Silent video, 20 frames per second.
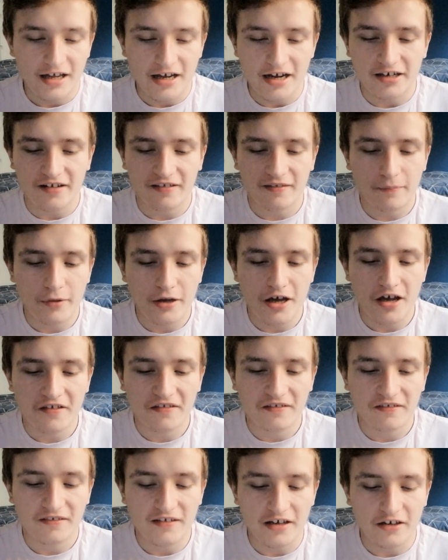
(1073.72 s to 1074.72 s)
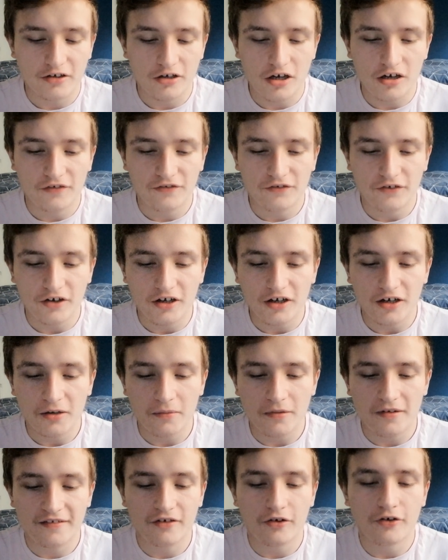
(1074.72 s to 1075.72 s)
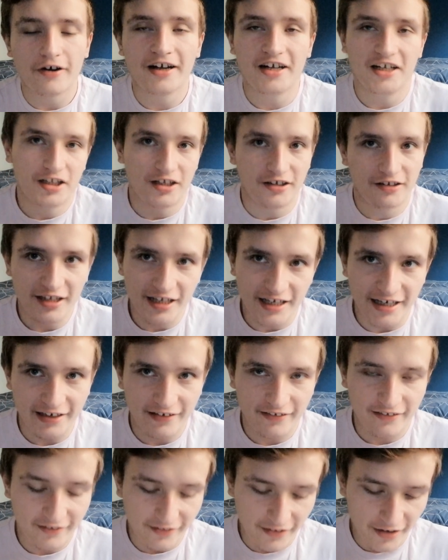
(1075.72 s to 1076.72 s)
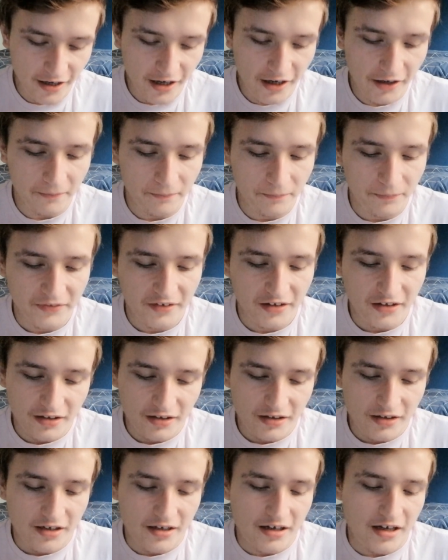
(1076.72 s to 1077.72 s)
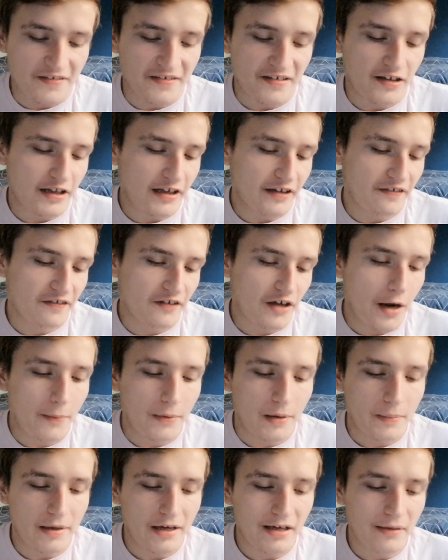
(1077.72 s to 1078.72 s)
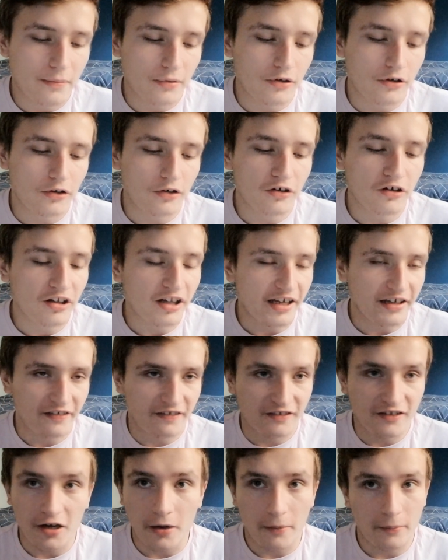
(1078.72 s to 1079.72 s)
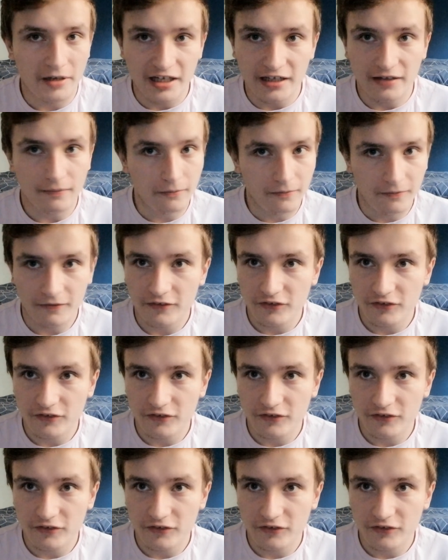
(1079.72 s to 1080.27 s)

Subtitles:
And this person said go for a toilet light, so I sent like so many people, like so many